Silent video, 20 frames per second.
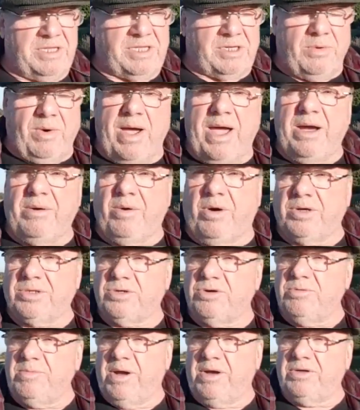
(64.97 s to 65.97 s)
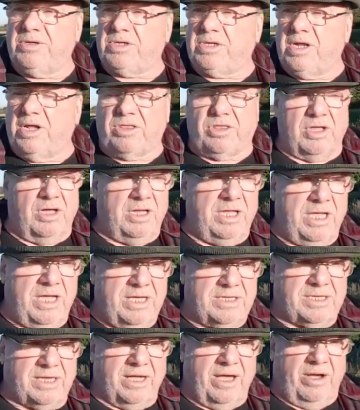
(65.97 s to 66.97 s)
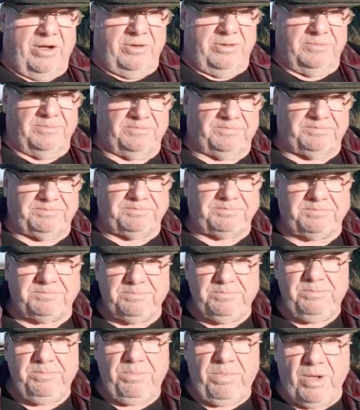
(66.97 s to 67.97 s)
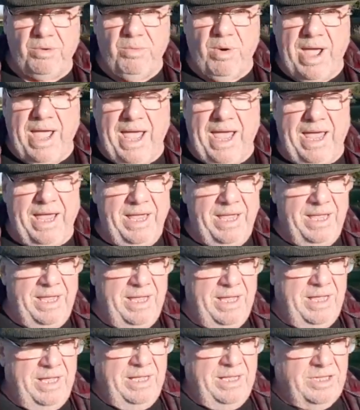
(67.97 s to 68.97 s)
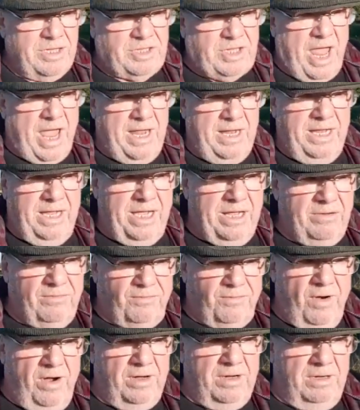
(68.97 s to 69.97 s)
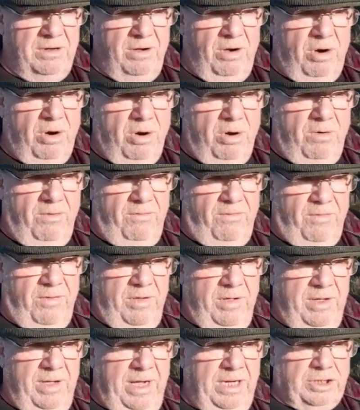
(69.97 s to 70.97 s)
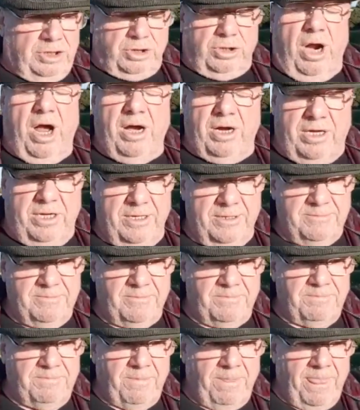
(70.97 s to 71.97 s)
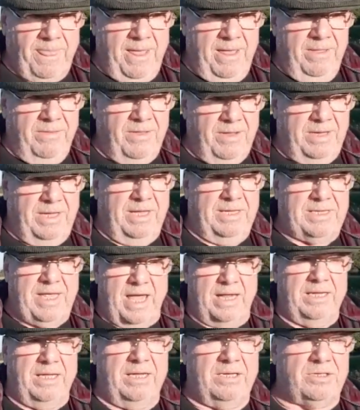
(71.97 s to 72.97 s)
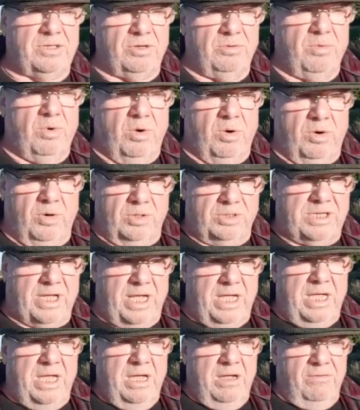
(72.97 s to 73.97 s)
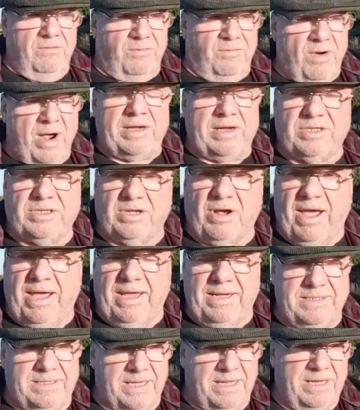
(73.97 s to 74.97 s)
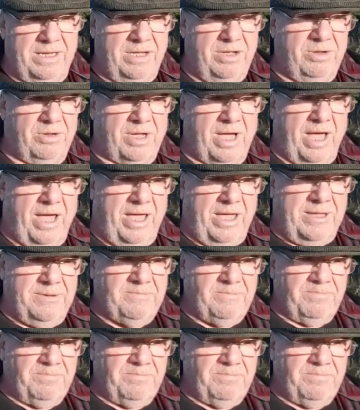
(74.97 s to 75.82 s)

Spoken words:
Square was almost 30 years ago, where standing in front of a truck that is heading towards a frack site in the UK